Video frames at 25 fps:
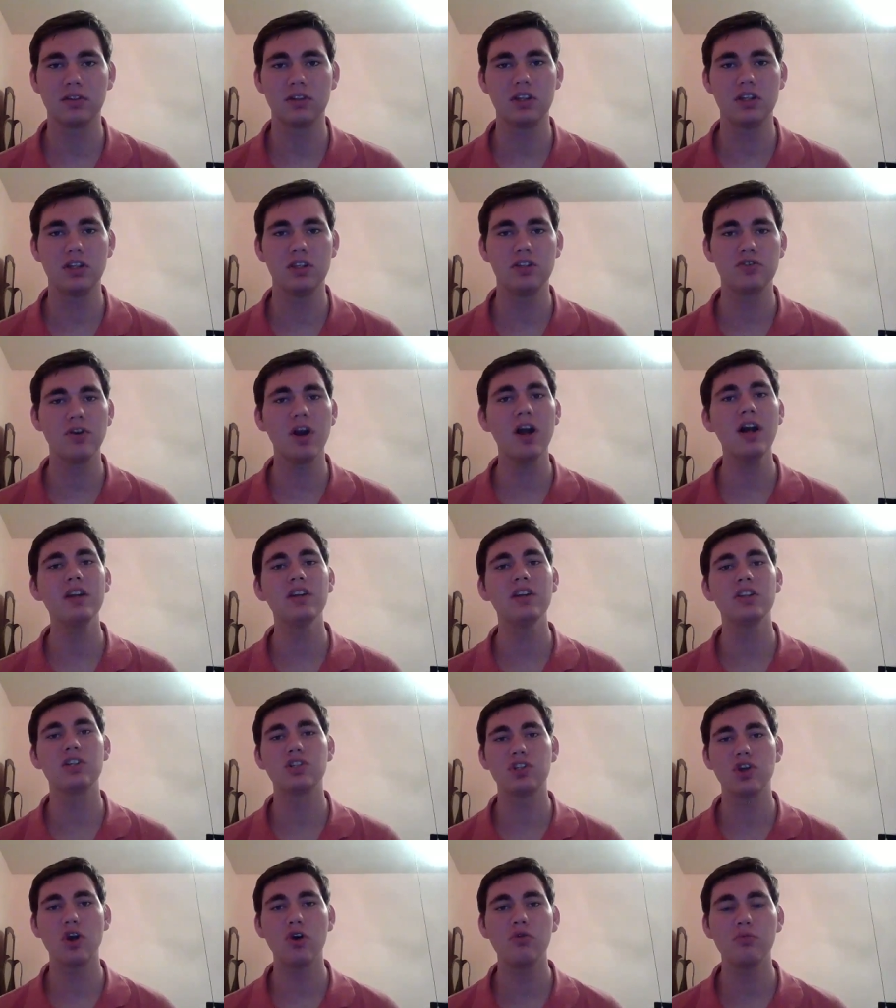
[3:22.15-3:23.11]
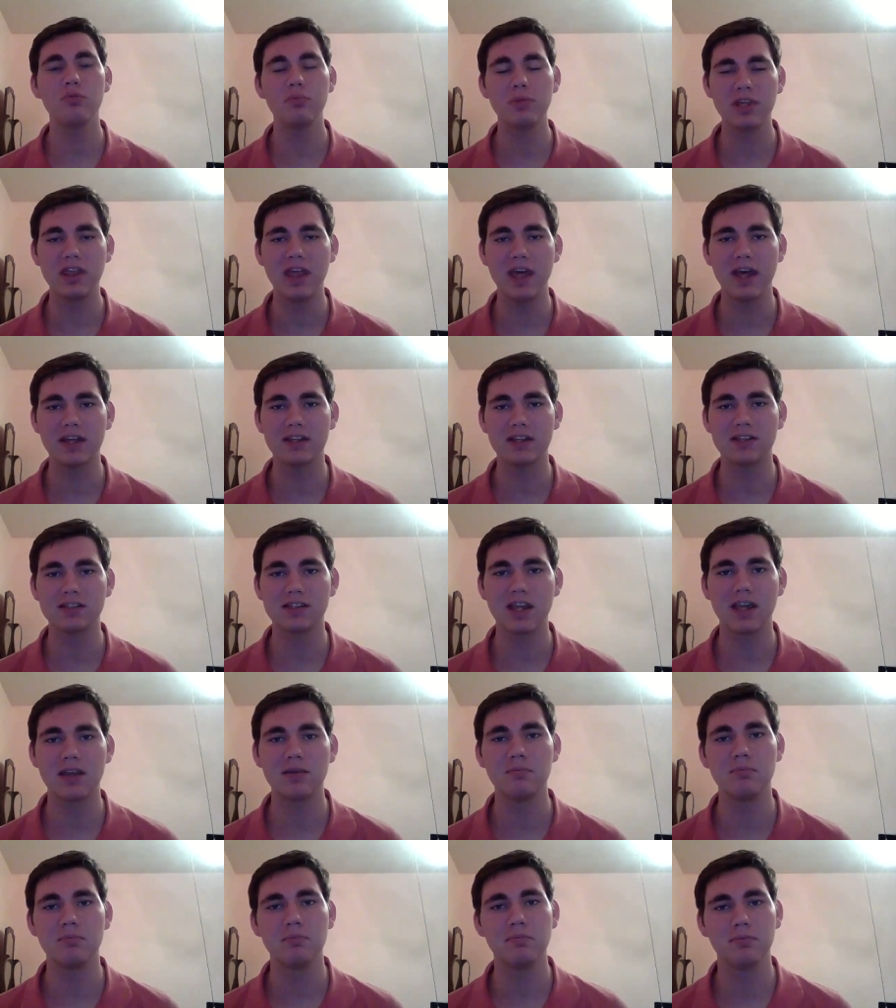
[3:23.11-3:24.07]
He tried to show me that
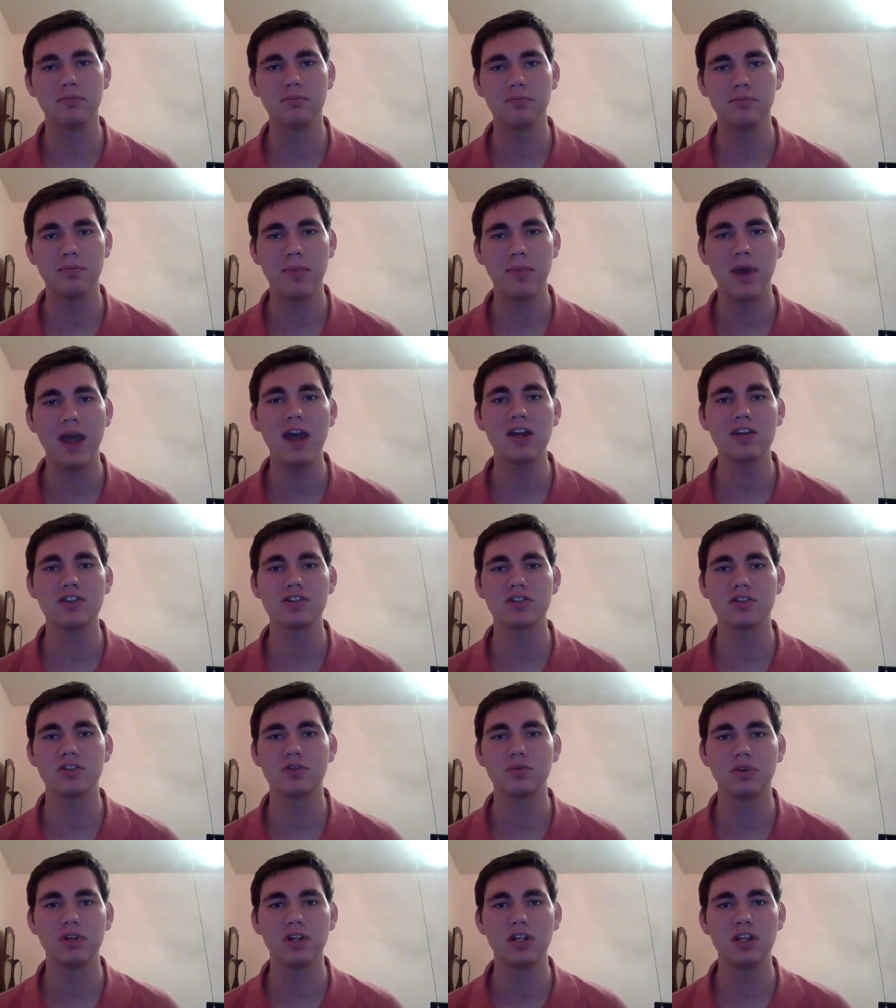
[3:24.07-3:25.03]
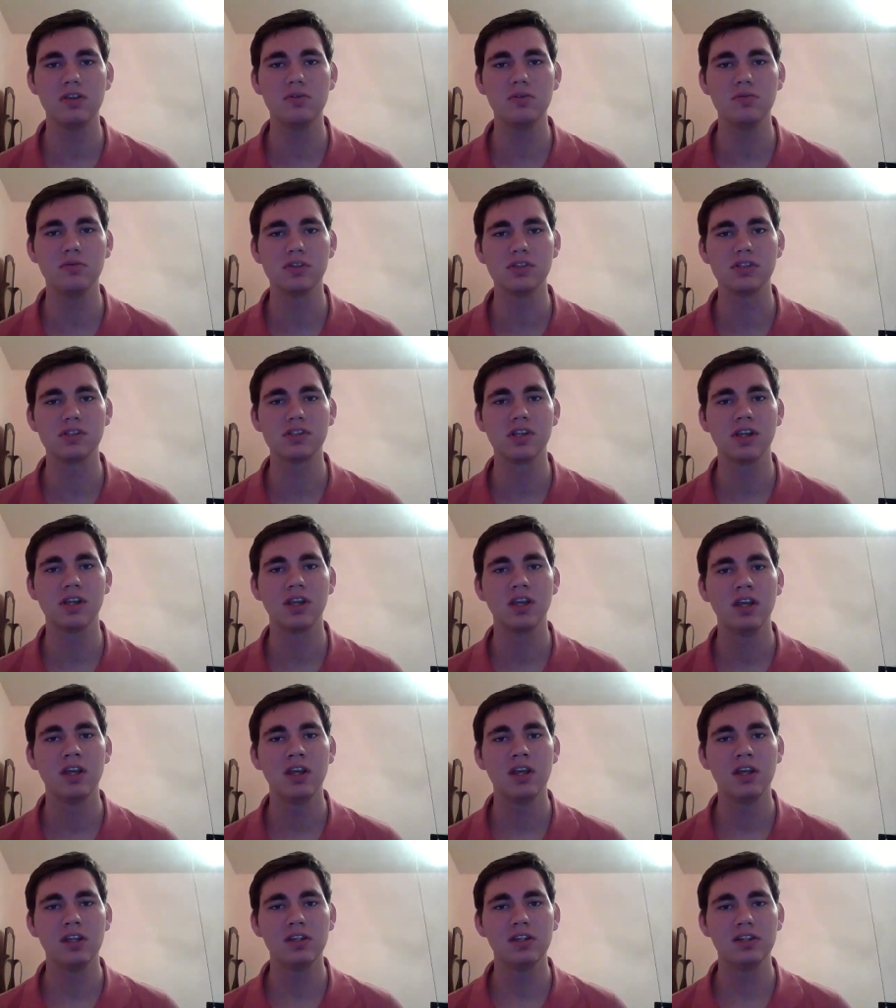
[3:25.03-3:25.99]
same passion when he was
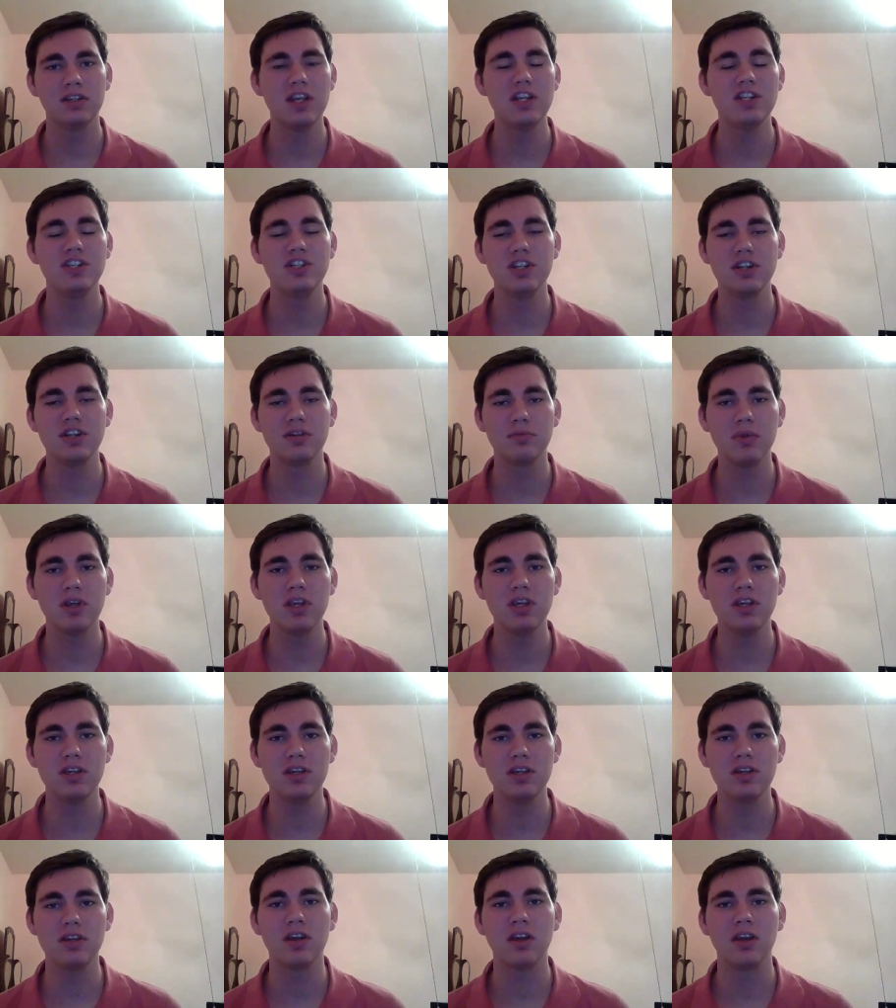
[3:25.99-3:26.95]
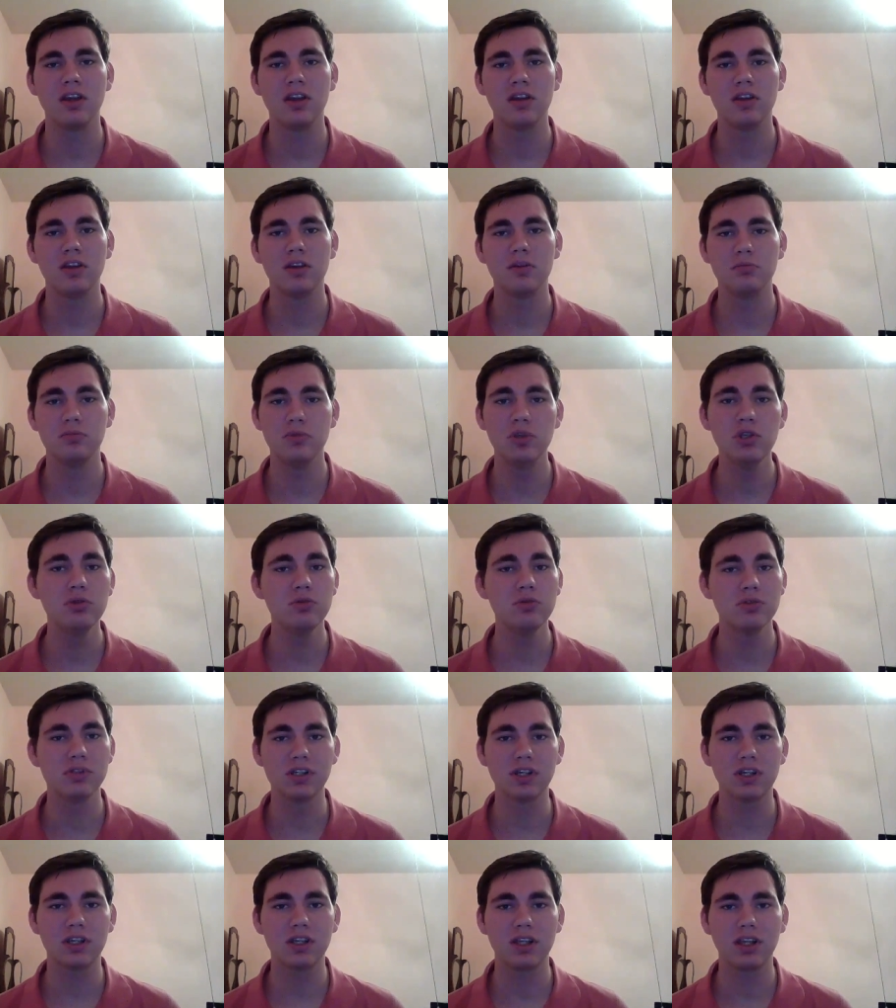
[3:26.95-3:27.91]
teaching me
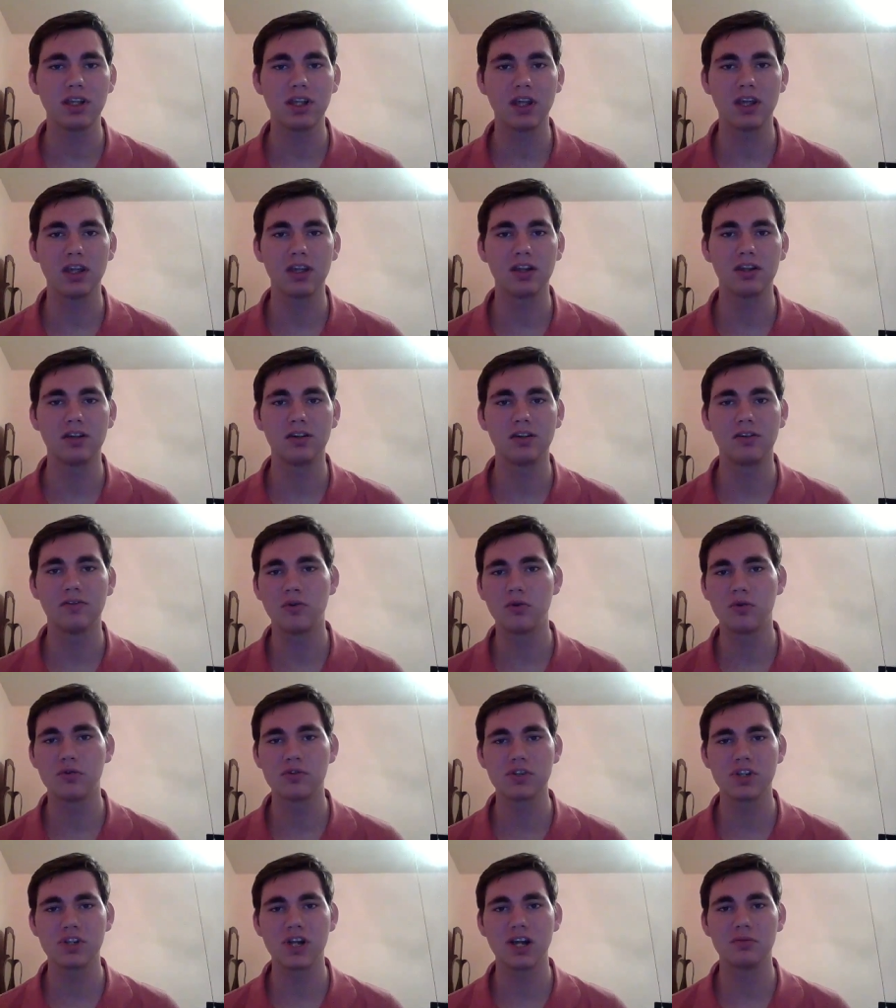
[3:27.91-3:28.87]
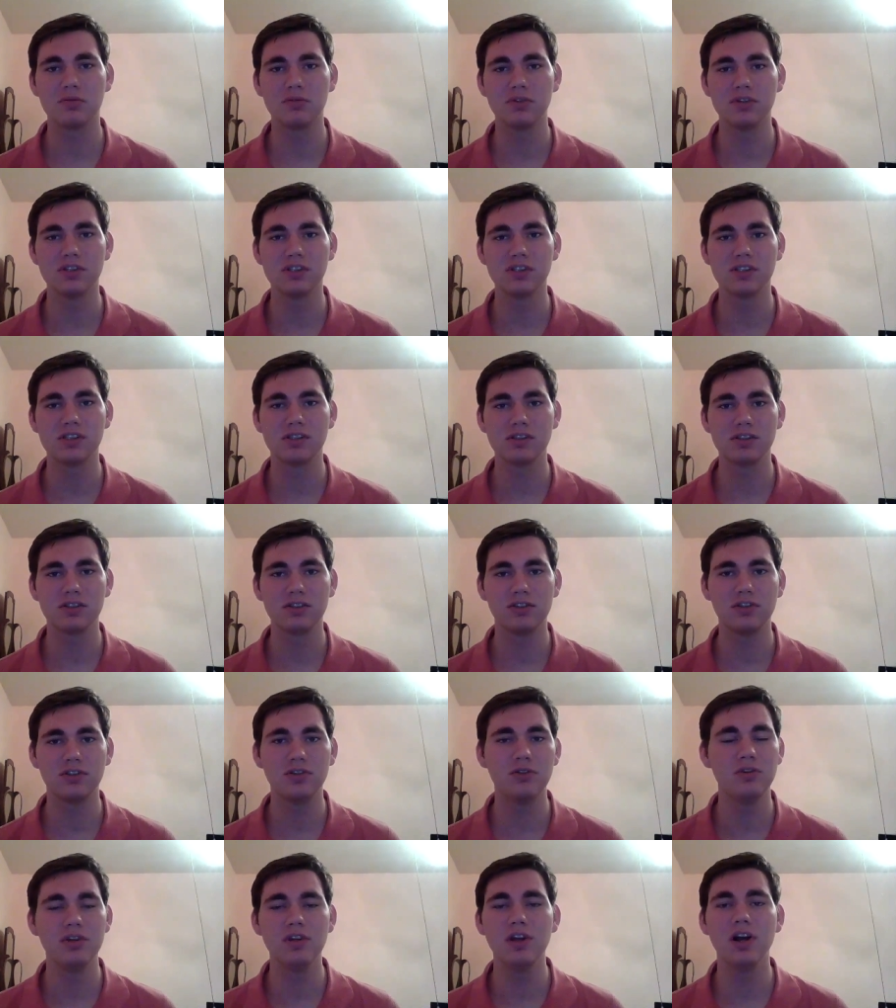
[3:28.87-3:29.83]
music, and of course I was
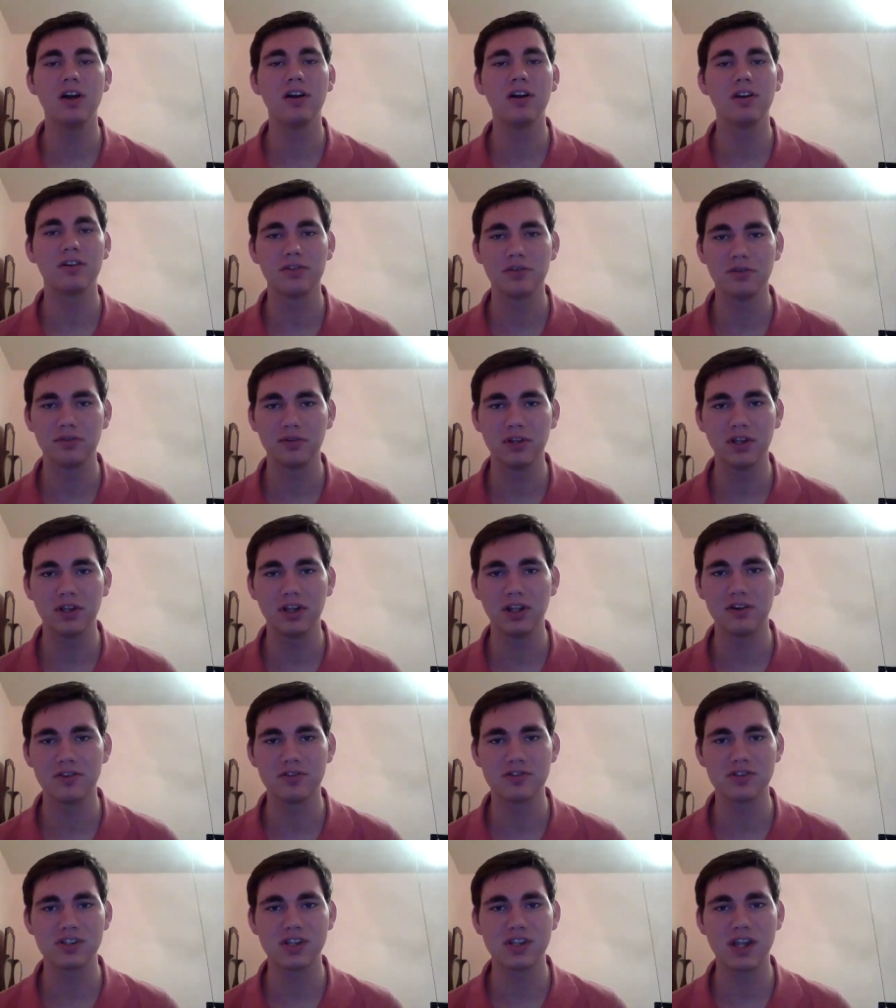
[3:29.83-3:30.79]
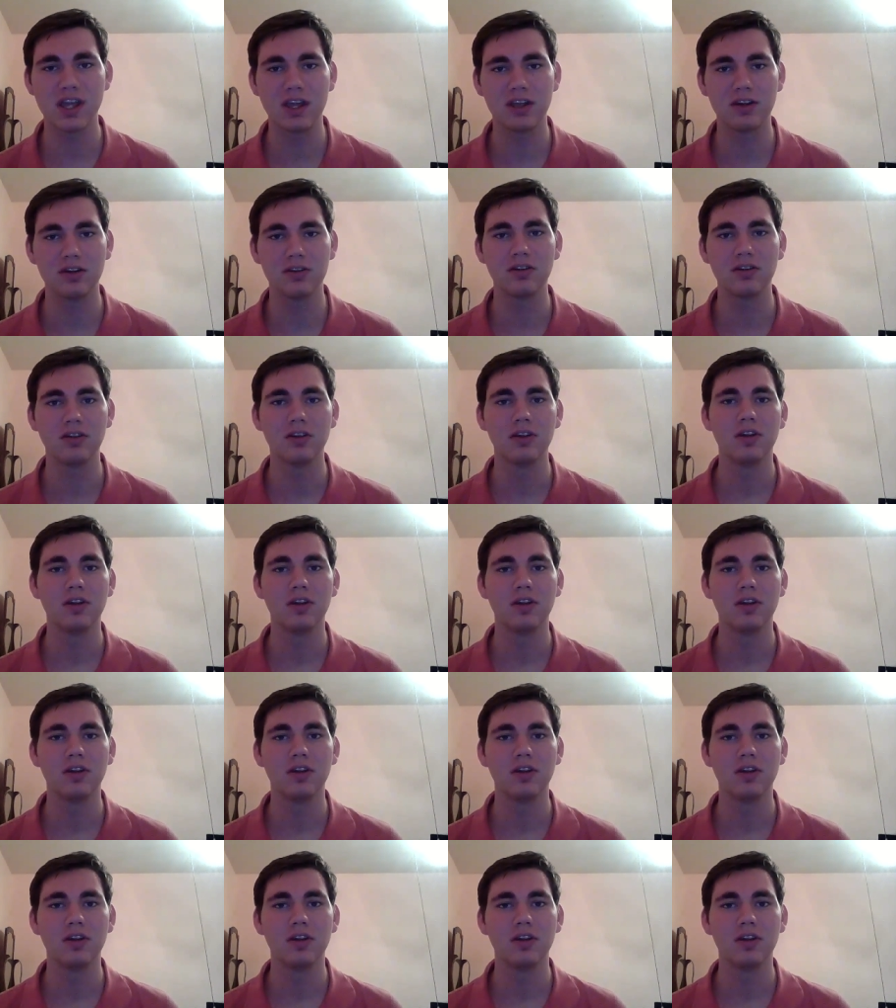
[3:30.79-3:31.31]
too young to really understand